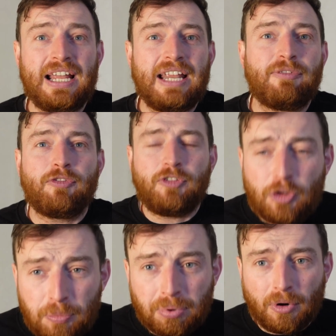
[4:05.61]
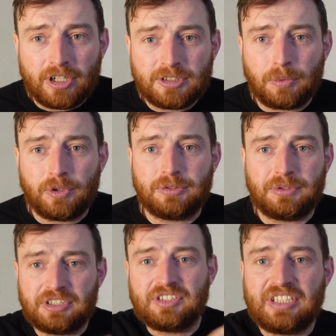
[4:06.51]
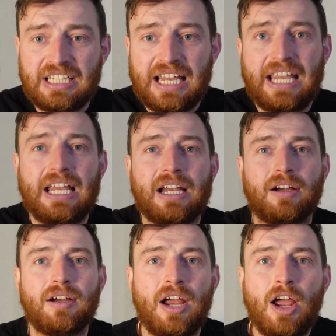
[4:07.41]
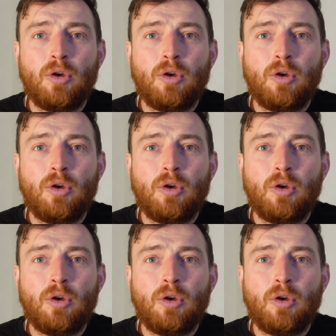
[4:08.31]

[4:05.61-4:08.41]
They have a few price points, which you can see here.